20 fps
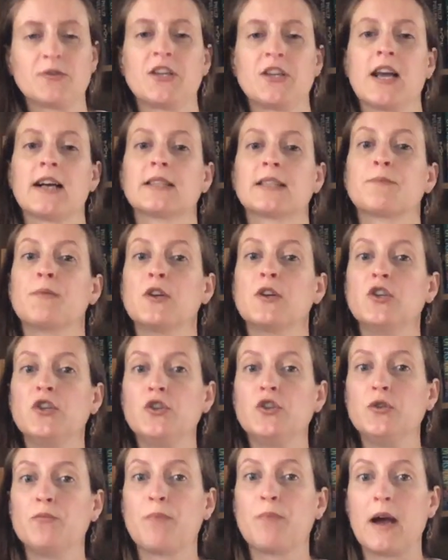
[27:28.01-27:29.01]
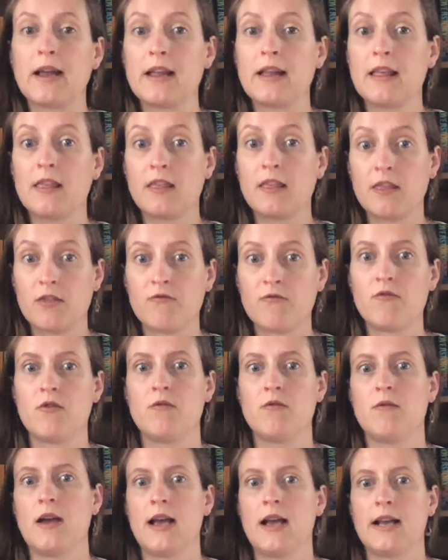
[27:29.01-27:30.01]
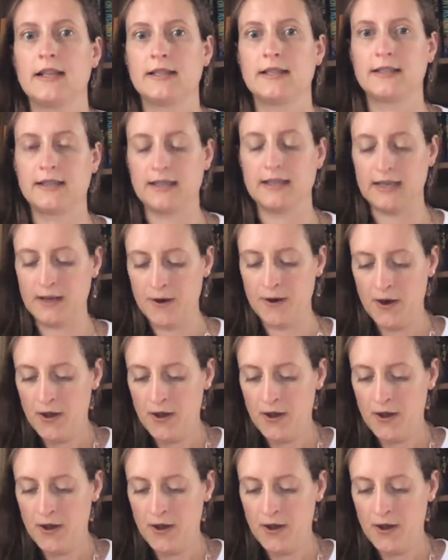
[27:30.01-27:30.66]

She has, but you buy it through Etsy.